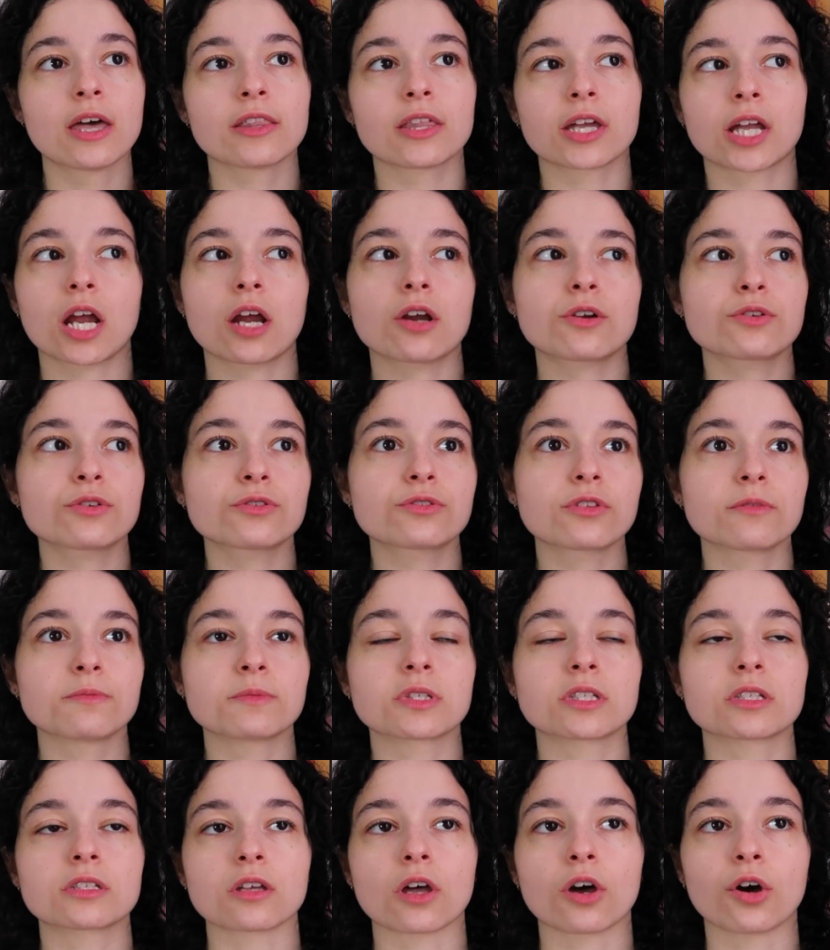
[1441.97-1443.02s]
The characters
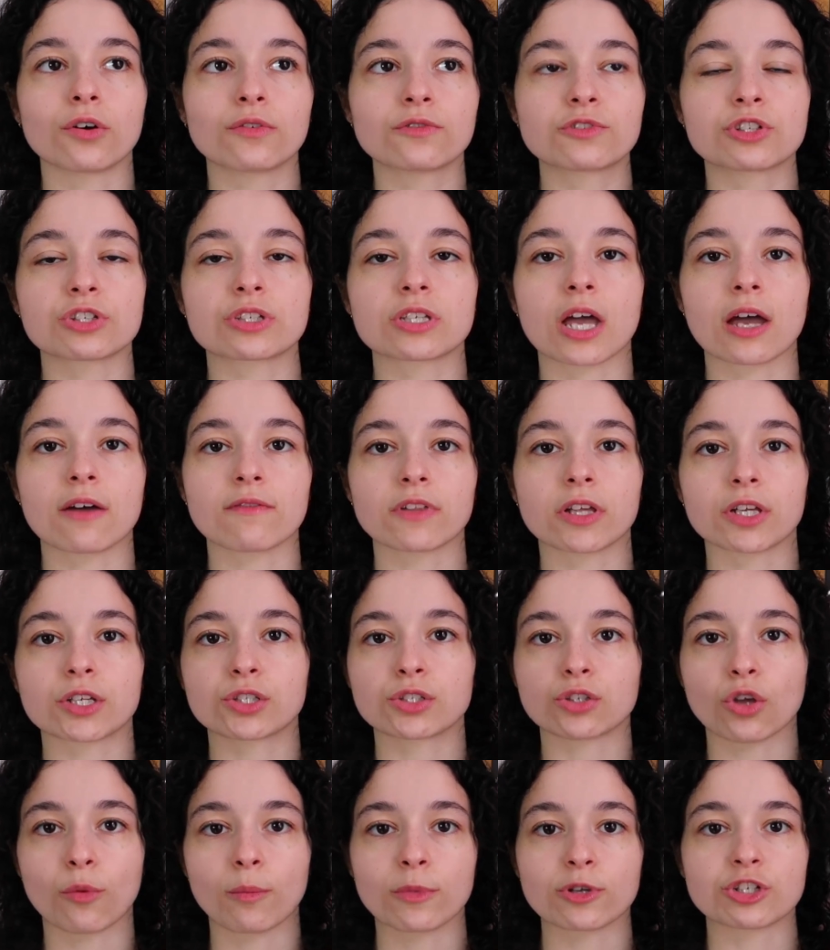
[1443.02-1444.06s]
themselves just have like
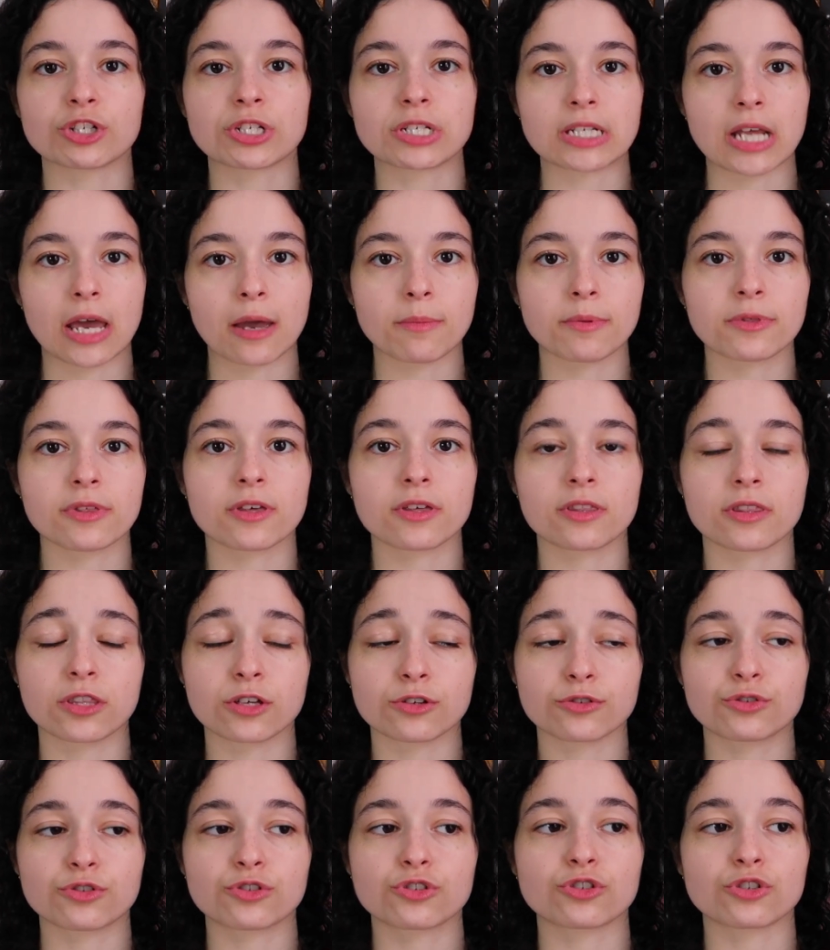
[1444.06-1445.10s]
so much depth.
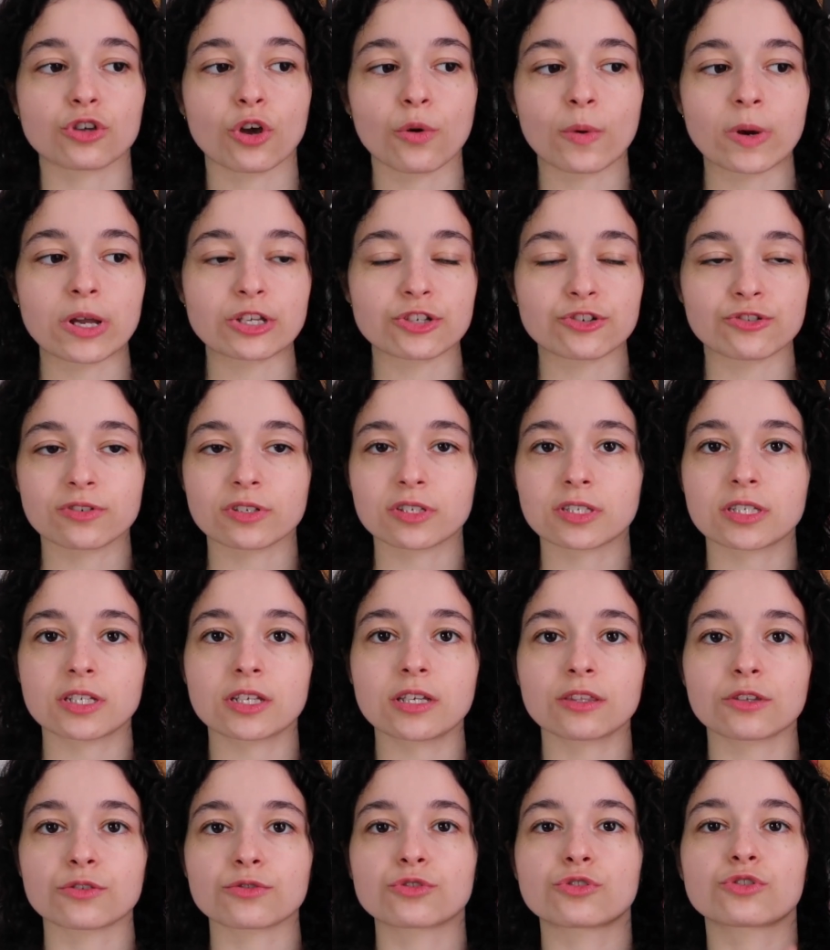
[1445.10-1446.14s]
They're so
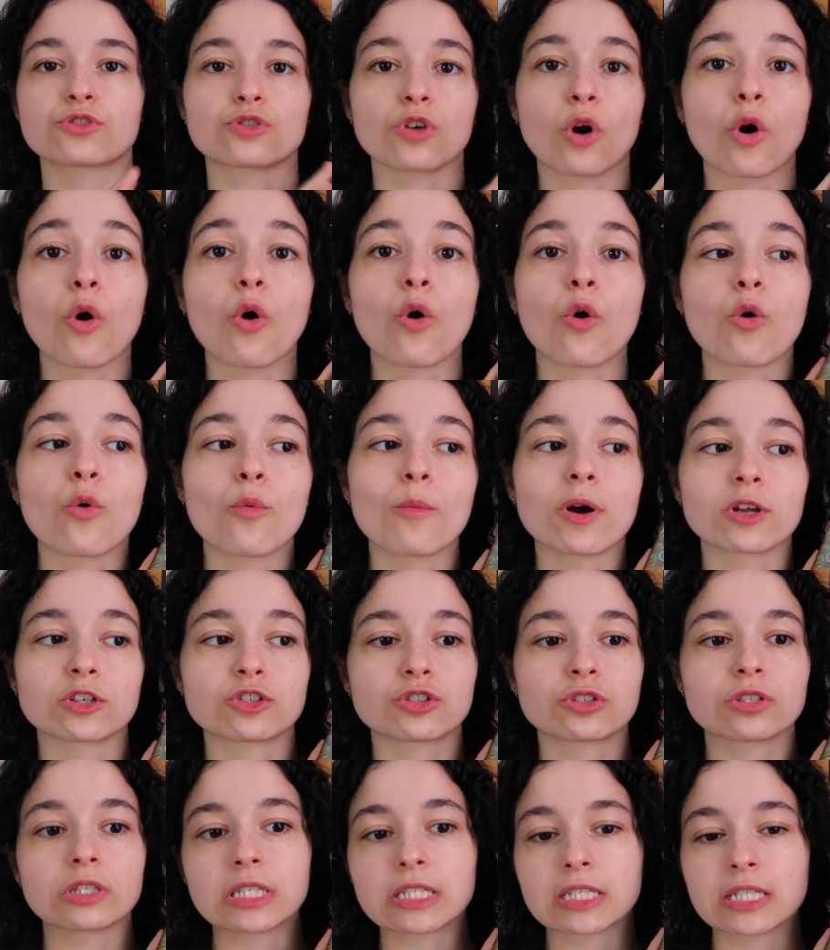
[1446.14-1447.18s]
interesting. There's so
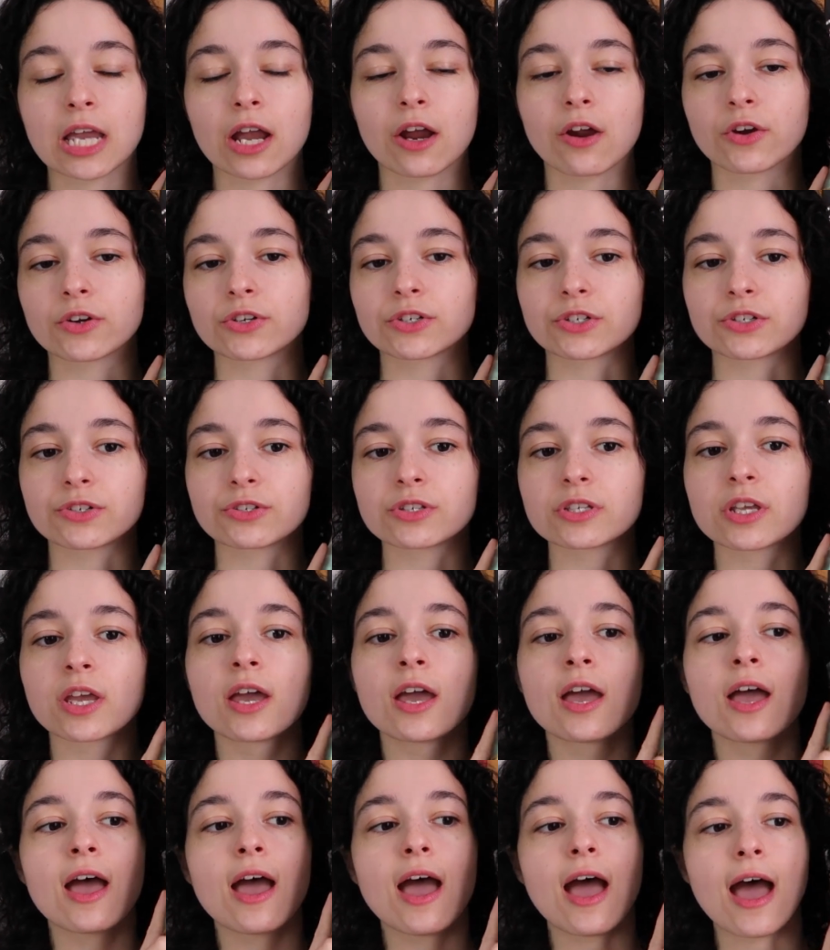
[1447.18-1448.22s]
much to these characters characters
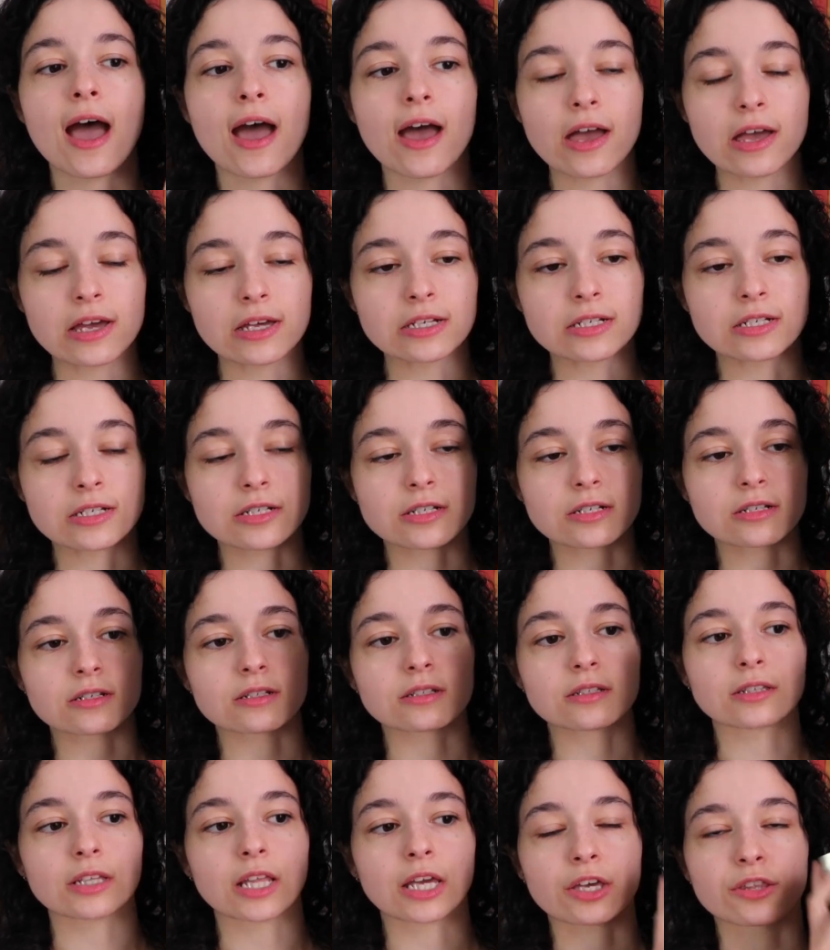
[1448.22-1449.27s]
and
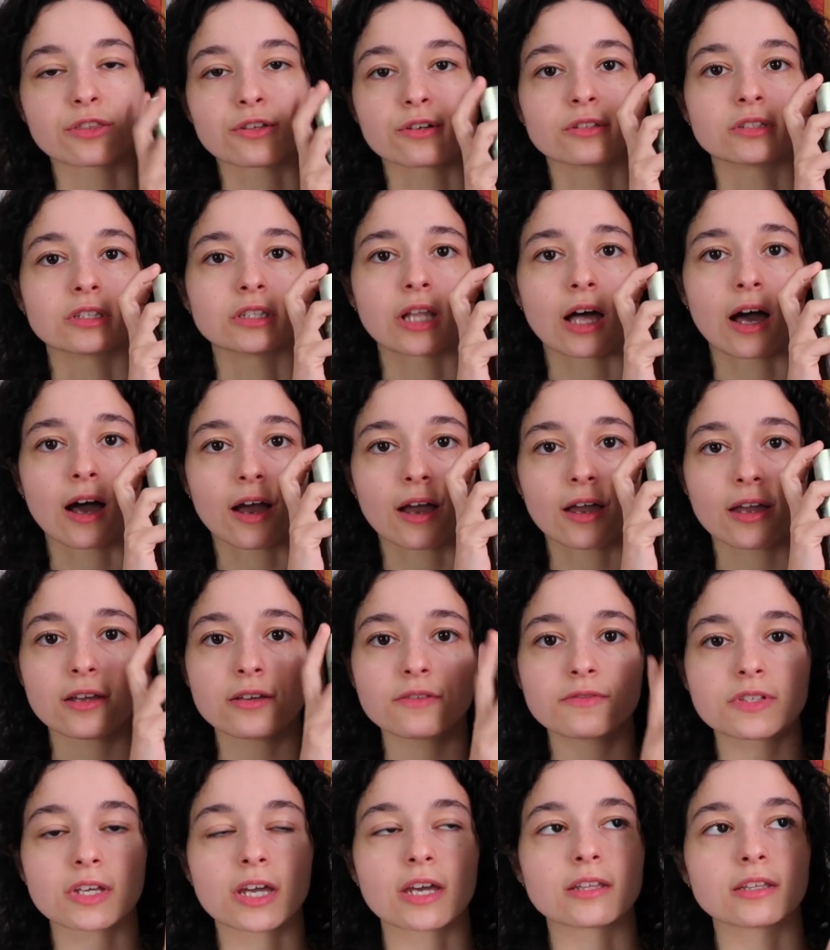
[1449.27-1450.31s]
like their
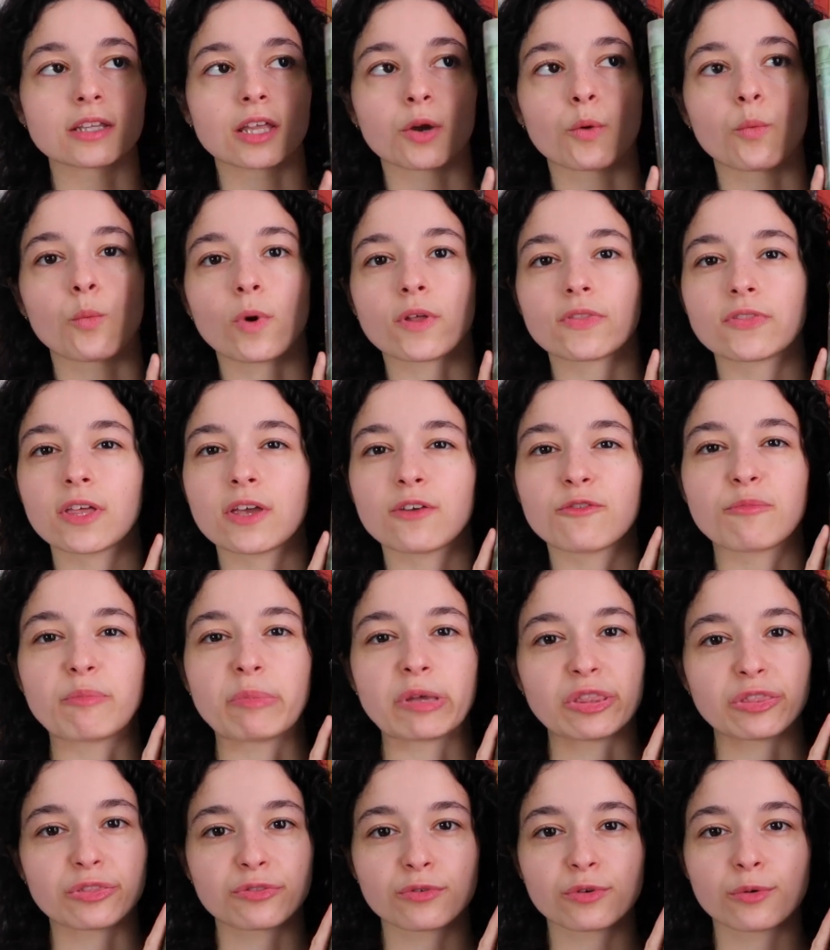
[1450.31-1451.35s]
lives and like what they've
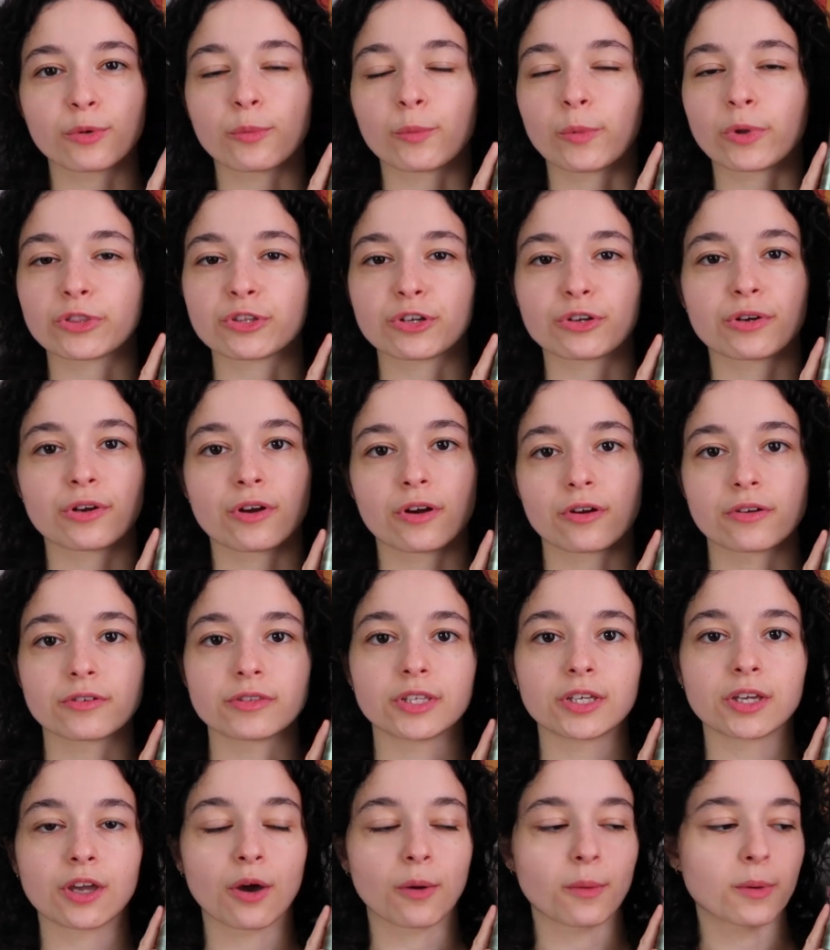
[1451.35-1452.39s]
been through and what they're
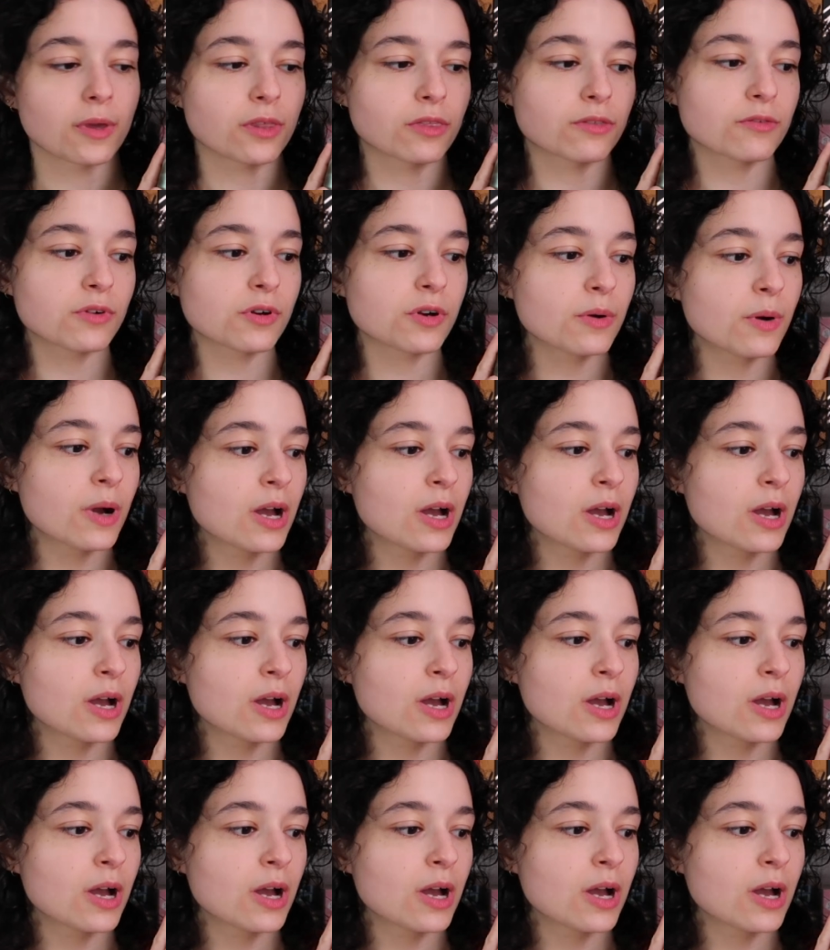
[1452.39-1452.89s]
currently going through.